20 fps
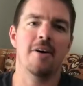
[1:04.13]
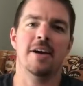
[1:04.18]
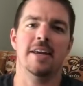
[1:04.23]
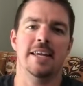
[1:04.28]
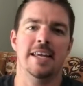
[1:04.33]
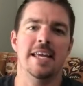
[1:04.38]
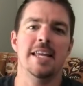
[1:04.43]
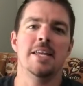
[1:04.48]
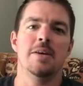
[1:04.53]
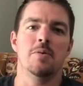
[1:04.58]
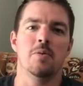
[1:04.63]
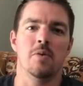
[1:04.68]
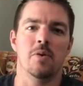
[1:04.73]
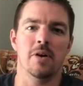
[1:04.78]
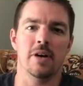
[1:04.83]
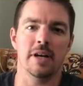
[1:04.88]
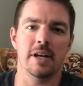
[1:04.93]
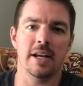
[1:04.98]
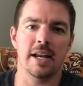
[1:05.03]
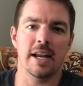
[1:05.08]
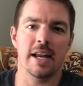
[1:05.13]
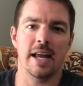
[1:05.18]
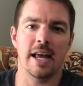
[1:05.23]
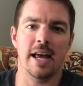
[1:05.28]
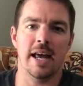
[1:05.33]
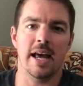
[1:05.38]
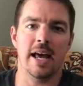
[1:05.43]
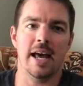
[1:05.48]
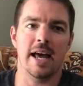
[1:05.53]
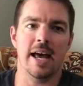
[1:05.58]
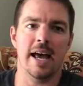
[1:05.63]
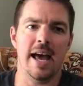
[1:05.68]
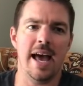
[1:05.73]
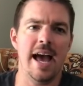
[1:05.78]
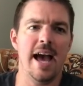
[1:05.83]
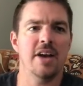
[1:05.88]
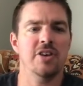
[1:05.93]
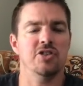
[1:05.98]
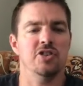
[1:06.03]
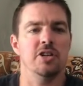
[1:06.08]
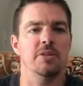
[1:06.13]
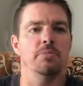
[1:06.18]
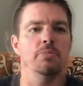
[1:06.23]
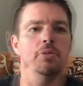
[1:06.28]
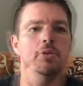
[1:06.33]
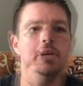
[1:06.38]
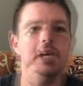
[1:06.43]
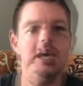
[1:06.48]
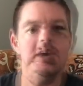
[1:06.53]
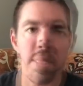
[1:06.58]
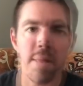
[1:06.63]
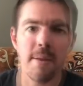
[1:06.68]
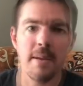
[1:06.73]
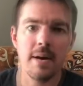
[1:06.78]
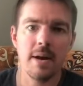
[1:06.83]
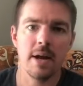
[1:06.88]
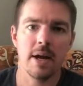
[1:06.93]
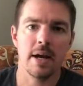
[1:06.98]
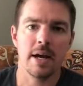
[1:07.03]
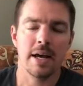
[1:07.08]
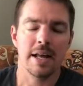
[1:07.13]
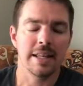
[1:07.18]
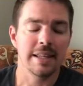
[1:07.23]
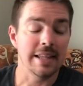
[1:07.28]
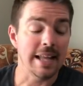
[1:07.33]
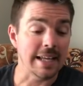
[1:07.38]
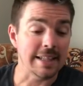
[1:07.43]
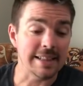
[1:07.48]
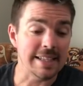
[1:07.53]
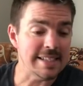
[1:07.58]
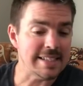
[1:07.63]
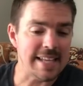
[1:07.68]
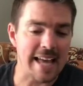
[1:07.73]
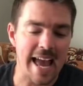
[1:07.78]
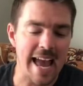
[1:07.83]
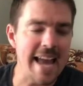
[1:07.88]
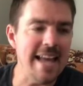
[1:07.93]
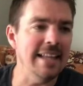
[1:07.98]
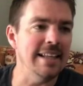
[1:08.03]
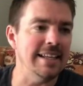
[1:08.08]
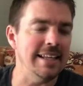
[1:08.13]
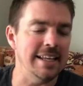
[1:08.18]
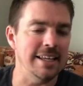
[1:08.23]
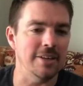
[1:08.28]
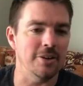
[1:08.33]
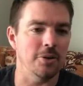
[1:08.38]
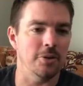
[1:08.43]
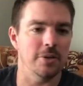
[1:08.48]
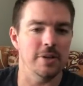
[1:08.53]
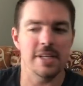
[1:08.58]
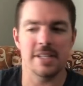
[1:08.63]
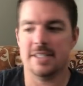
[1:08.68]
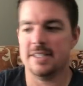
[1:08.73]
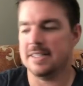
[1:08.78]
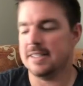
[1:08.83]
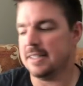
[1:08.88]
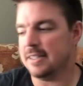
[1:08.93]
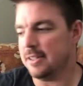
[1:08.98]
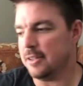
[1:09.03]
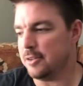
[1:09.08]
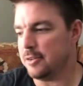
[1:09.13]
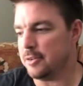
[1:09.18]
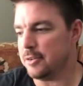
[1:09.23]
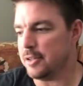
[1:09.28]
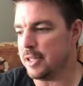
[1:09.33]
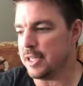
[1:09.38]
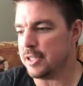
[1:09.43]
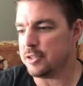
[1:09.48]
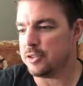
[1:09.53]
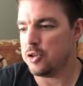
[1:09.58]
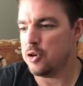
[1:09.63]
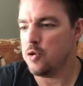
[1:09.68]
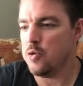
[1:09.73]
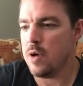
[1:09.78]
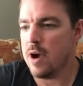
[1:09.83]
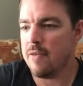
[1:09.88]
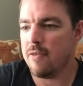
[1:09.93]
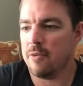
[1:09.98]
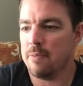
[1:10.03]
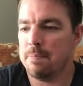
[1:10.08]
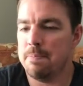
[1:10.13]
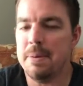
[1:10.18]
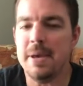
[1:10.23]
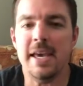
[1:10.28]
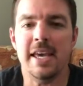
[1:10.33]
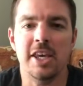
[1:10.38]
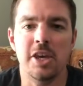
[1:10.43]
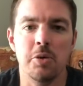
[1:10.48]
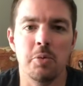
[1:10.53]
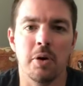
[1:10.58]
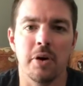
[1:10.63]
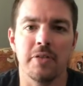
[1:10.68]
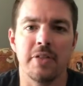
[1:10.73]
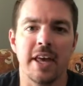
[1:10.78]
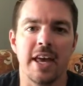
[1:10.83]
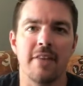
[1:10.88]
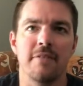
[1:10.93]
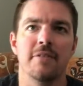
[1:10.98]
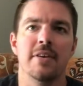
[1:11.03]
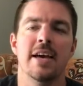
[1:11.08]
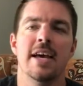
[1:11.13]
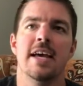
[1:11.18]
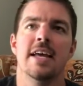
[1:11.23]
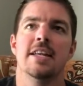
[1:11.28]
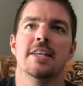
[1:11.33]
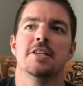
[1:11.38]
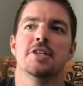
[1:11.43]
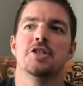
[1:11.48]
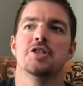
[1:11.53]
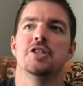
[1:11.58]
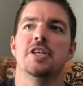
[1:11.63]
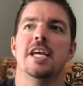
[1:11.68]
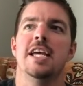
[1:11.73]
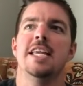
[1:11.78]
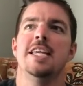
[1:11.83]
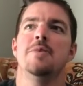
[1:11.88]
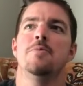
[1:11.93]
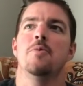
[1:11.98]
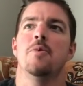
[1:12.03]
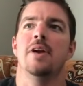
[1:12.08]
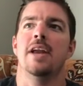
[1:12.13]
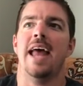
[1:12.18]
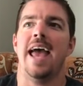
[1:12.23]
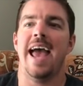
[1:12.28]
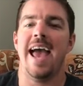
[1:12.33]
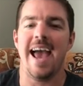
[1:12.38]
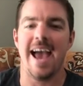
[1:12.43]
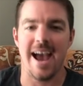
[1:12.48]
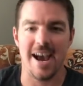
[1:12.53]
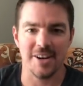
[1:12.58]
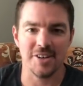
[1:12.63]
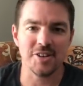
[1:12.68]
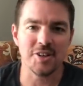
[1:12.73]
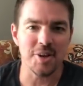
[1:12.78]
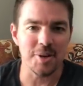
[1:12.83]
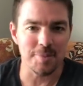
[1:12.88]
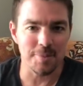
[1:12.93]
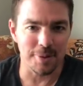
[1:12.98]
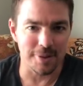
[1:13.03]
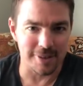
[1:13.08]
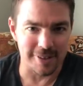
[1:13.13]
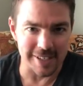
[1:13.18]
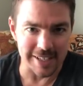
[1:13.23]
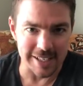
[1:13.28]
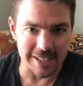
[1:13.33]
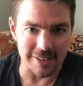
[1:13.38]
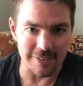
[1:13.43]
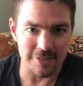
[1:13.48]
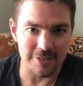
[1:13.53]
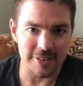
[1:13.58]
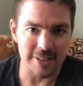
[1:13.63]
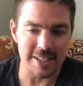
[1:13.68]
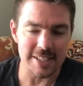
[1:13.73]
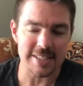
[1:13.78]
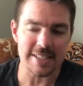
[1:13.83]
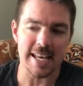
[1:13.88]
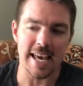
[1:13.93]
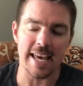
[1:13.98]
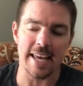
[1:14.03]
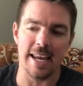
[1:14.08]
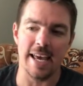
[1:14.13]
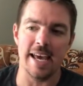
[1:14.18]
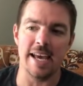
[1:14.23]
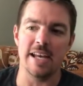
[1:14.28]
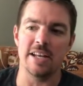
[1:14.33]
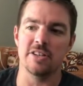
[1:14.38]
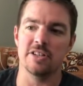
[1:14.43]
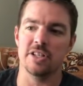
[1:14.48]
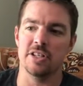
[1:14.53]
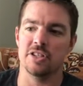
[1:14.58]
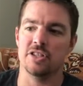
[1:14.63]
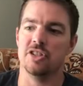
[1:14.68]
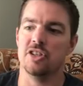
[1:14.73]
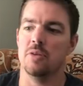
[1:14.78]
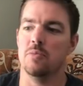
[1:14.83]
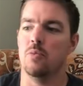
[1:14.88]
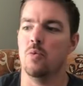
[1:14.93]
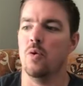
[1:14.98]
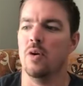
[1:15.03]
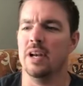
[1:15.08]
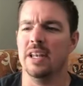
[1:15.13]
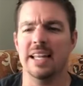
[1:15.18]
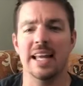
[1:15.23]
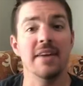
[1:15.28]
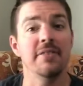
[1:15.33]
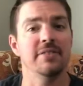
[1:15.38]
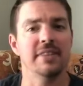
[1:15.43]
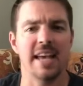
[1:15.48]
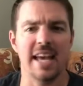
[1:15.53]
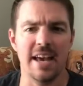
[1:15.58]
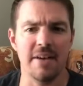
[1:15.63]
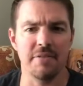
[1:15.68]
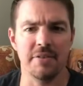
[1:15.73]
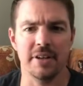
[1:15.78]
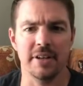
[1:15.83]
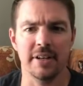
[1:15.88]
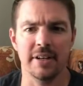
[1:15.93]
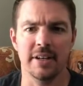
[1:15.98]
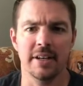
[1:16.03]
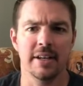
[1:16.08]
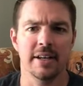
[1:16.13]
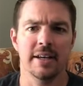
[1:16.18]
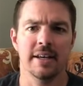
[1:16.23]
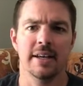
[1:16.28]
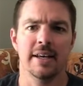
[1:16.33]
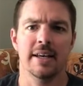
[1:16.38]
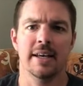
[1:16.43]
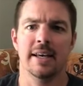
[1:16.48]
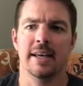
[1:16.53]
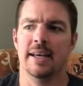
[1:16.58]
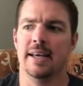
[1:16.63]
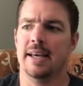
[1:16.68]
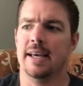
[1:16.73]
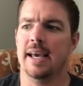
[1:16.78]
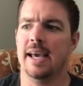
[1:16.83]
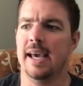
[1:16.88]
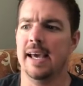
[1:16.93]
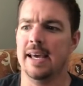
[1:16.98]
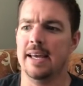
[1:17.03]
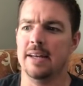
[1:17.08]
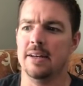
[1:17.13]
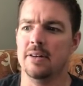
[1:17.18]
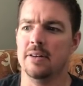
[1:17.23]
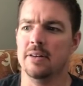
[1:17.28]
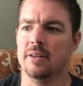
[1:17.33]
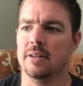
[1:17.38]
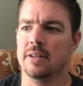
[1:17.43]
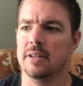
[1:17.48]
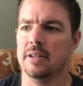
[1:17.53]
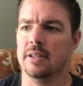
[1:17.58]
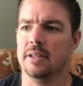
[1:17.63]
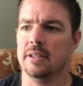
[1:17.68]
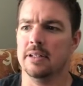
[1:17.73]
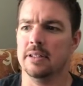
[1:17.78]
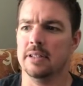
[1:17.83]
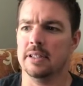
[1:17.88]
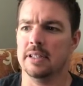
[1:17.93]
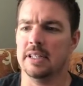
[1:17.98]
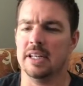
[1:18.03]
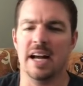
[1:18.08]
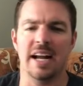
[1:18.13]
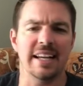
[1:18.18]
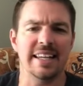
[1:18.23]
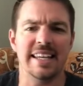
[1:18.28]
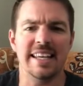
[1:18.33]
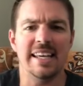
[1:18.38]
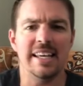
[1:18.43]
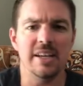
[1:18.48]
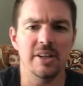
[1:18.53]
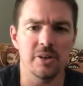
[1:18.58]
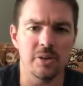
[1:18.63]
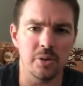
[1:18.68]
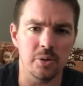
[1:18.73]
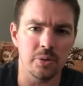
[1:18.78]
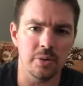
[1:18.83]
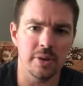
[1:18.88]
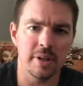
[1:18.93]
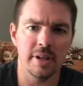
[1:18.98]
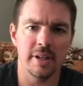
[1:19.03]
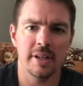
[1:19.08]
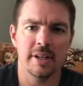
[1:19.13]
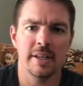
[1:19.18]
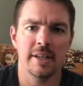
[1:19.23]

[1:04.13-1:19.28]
can anyone actually believe in they like this alien or this whoever being you want to think of? Does anyone actually believe this day and age that someone left heaven and got killed,